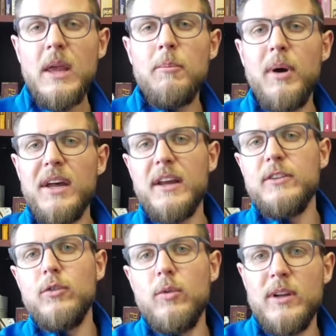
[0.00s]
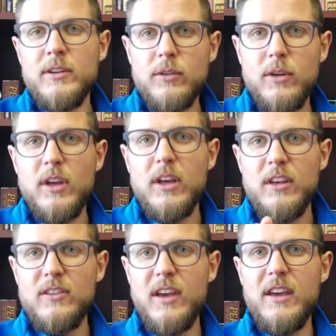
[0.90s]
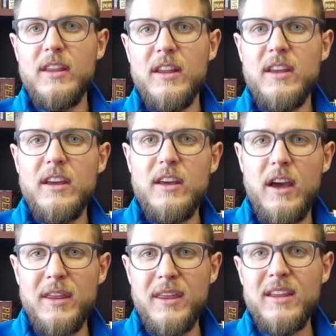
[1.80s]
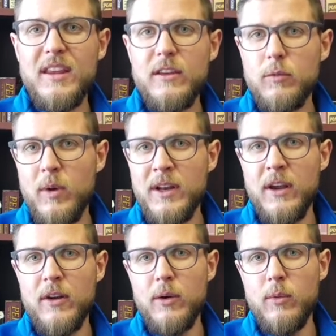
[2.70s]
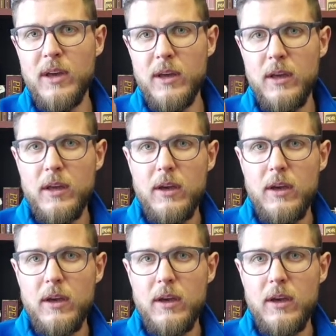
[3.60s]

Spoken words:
But I do want to say that I think there's one area where